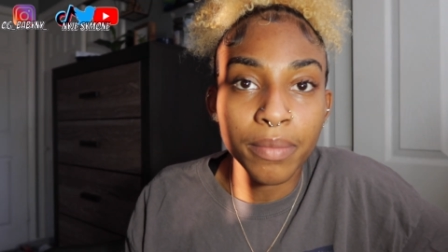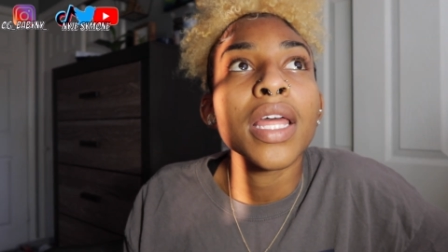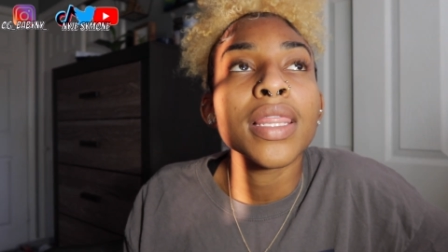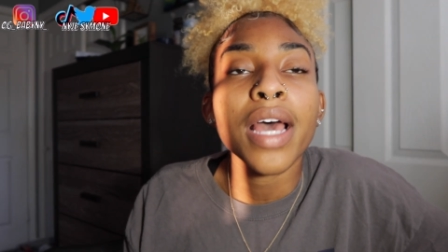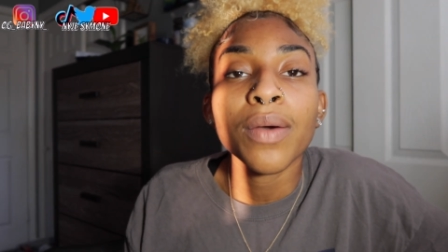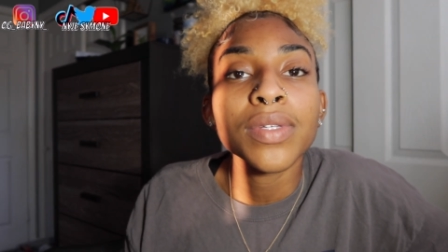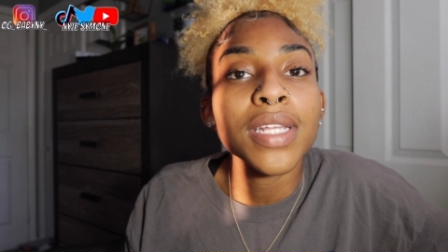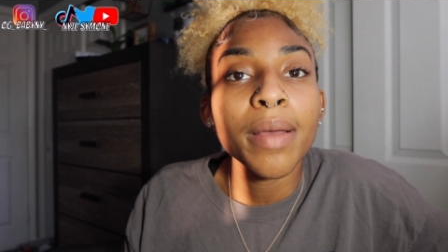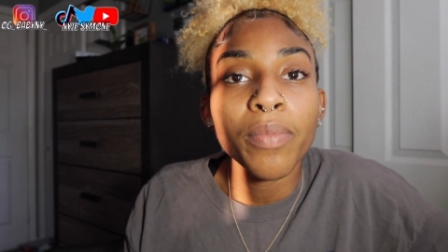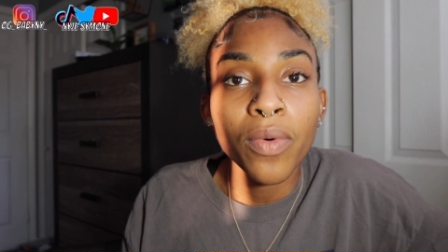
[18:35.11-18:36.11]
And that was
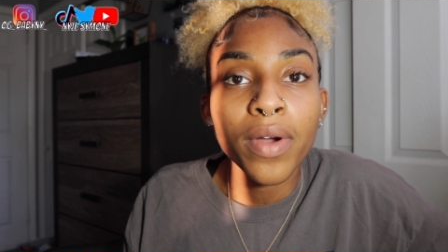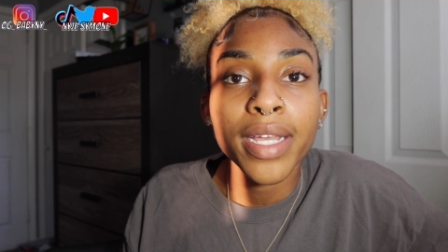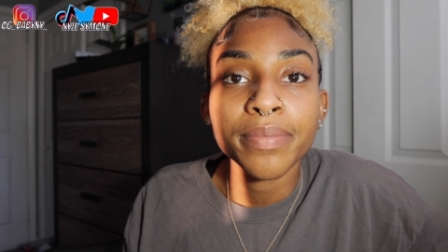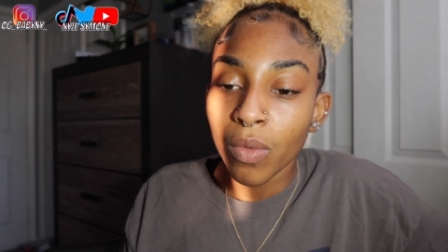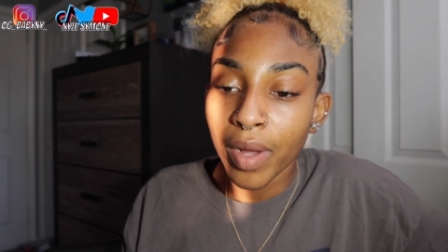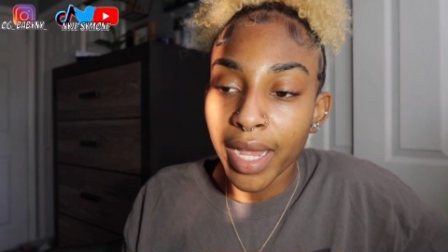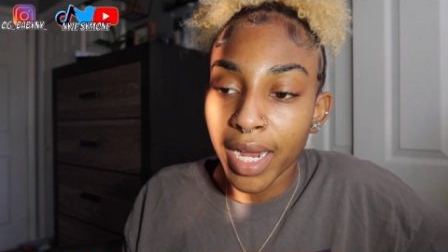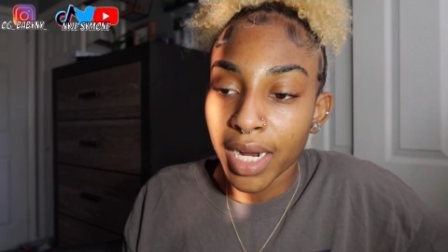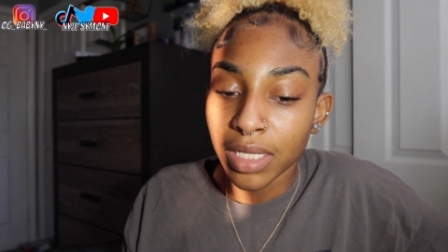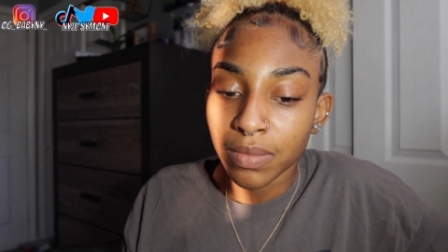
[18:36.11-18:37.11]
that point
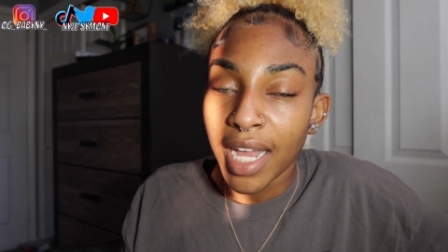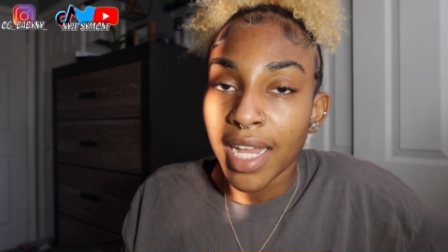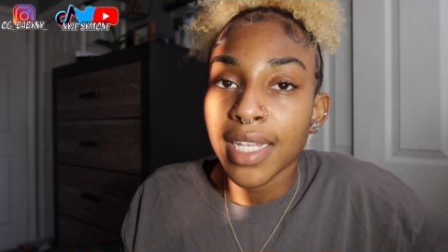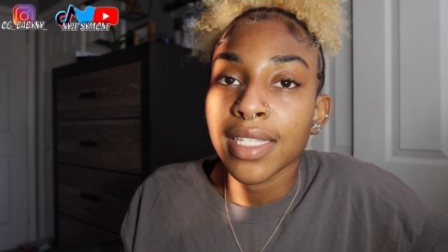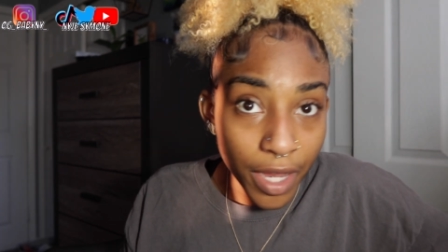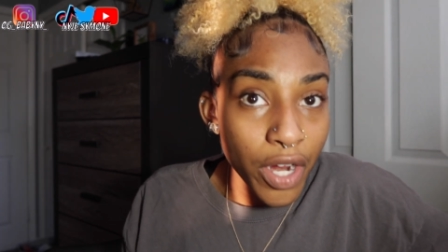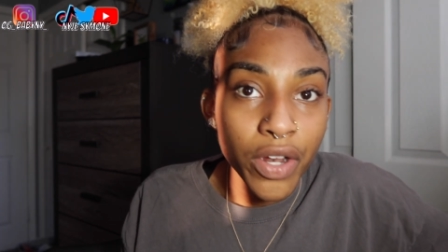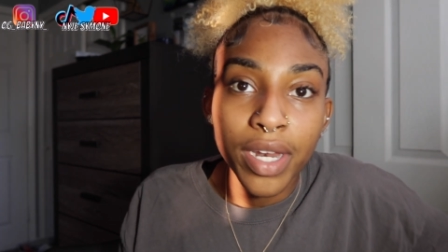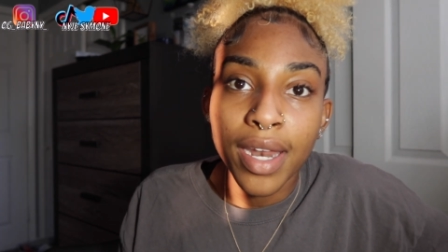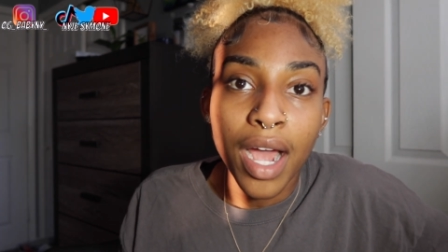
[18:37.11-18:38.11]
where I
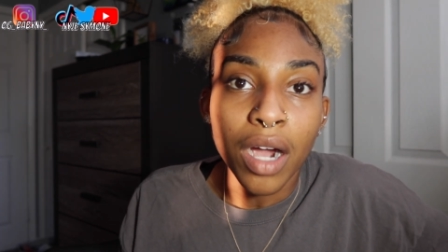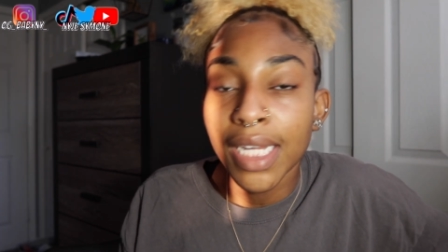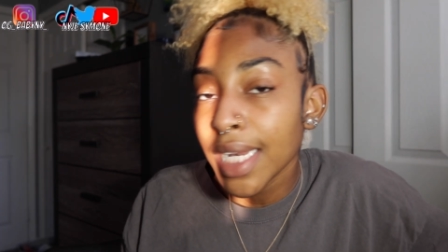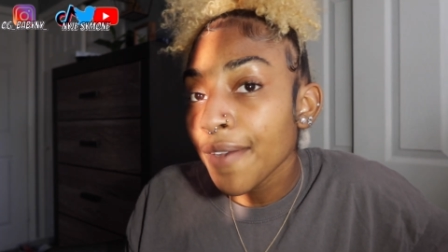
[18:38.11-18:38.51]
figured it out. And I